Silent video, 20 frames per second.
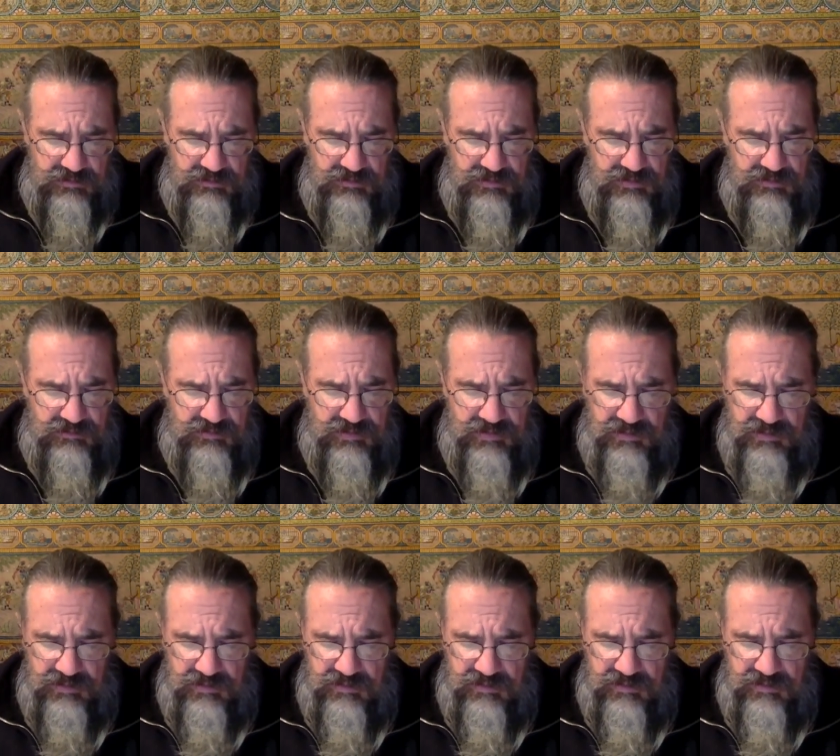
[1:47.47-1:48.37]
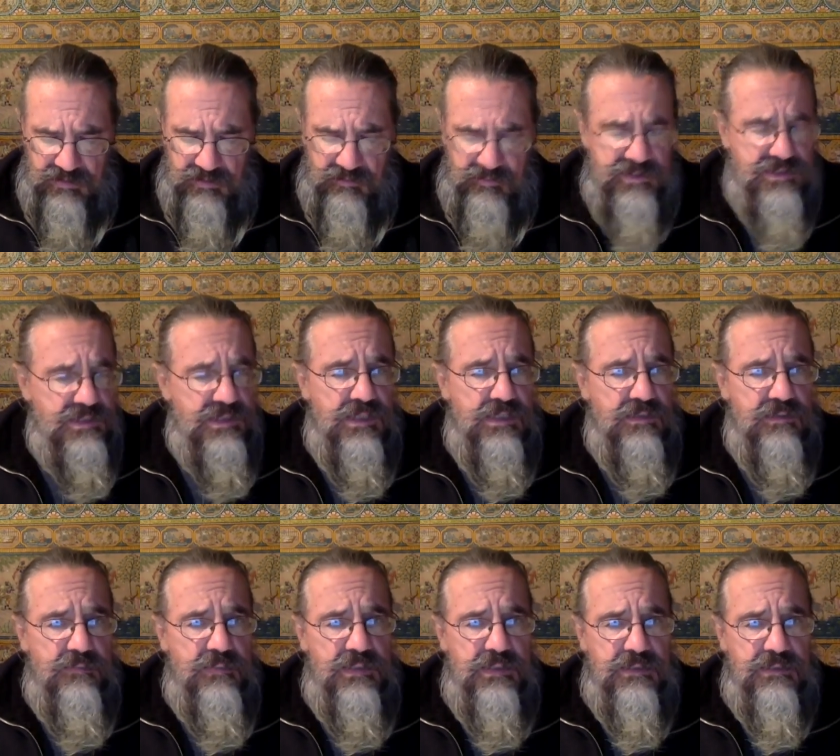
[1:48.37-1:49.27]
it they, uh, they originate in
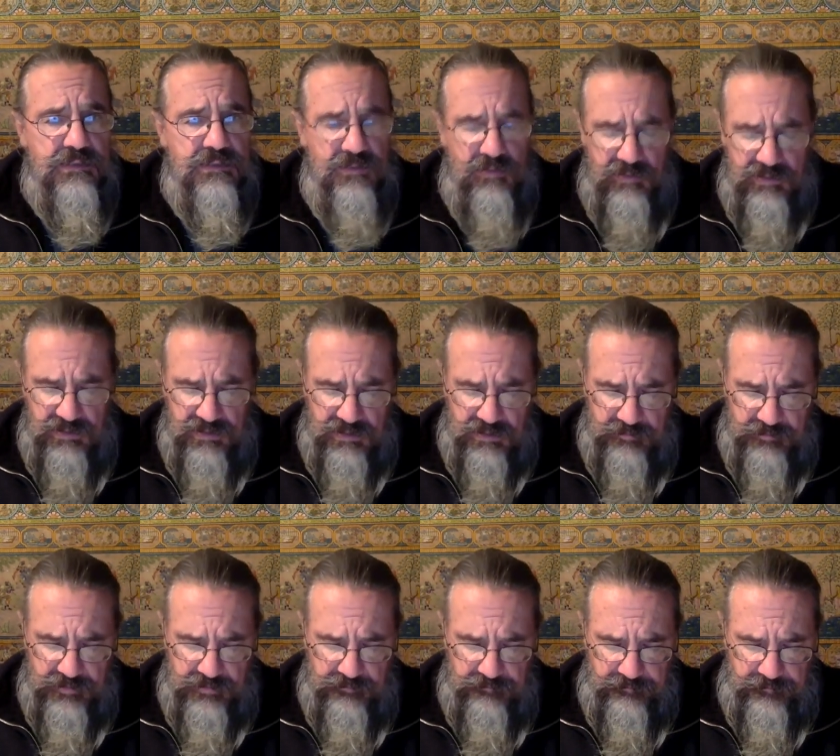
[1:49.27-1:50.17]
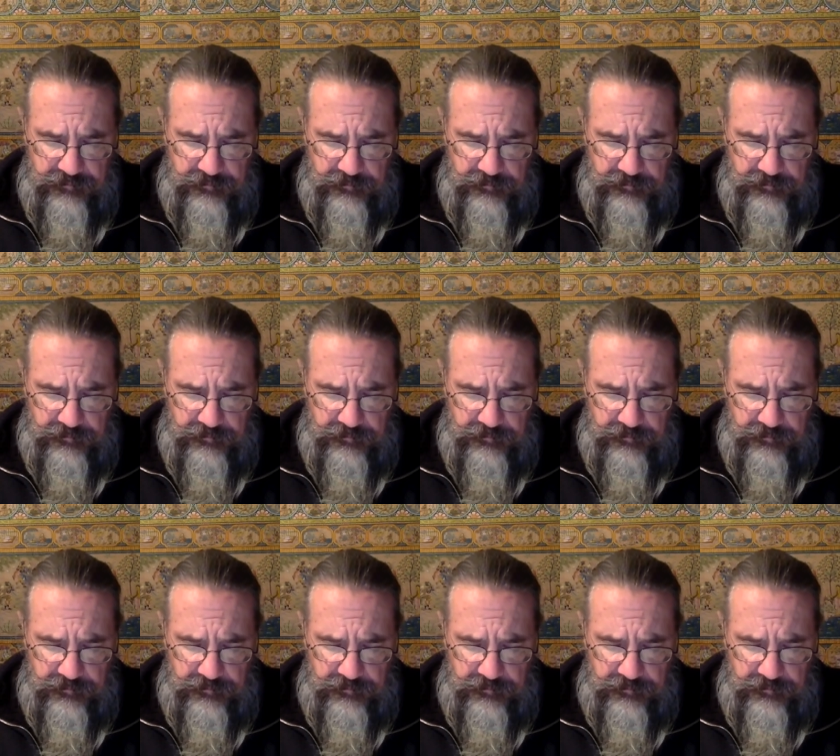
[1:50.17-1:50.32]
the mind, not in the Atman.